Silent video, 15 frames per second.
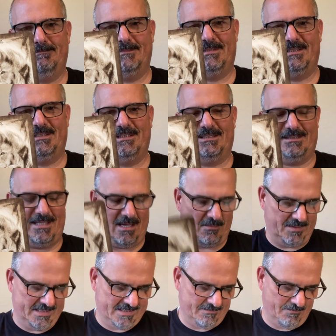Just how
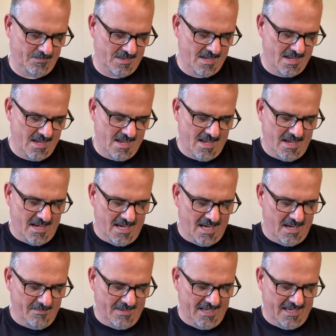it is.
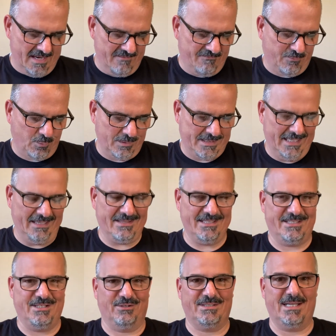And 14th is
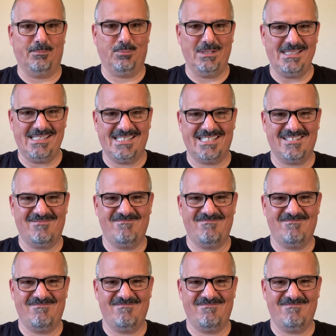still temperance.